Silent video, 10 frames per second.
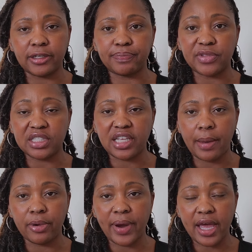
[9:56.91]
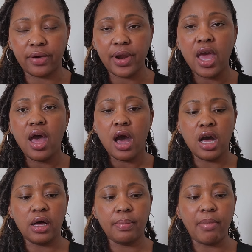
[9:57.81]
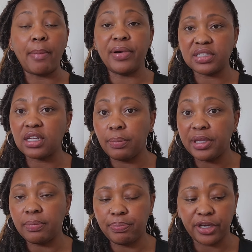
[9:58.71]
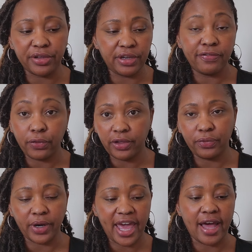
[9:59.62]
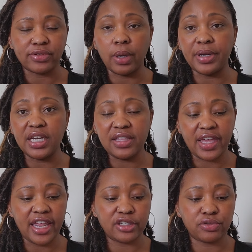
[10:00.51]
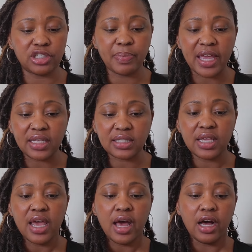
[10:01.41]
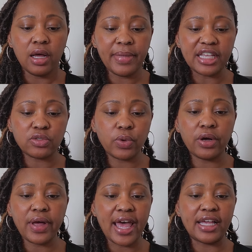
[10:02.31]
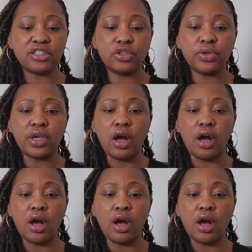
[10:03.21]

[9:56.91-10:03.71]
this time around, my butt's gonna be bigger than 44.5. So I'm gonna need that extra space, as well as you can